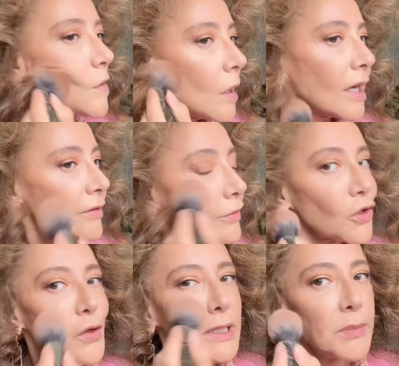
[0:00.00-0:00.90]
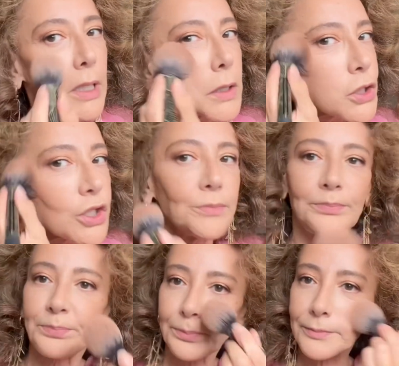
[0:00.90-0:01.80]
I haven't got any blush,
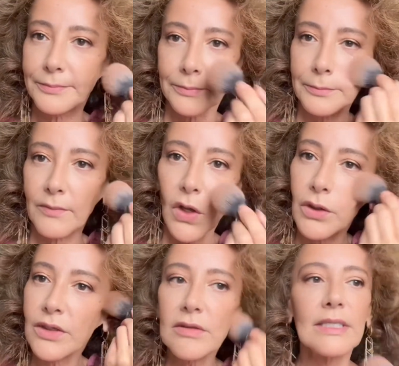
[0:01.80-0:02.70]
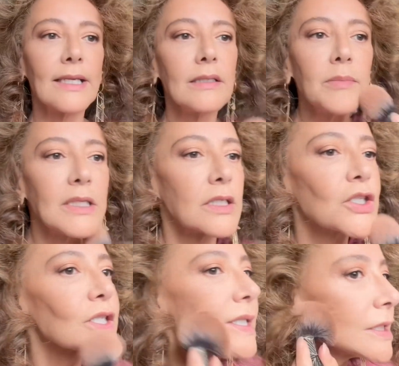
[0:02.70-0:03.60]
not using any
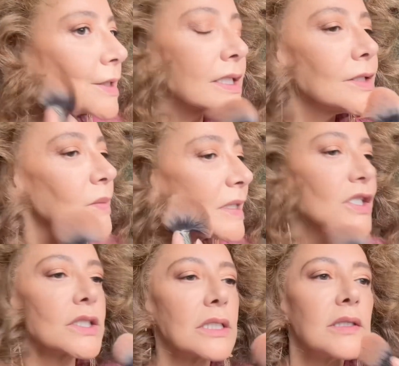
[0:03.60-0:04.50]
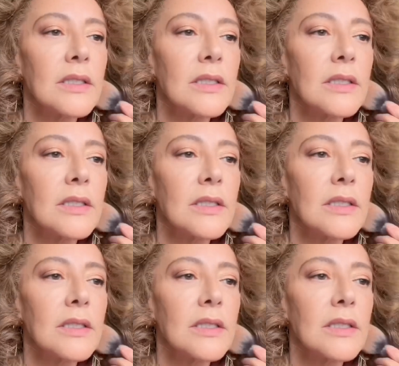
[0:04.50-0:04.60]
blush, can you imagine?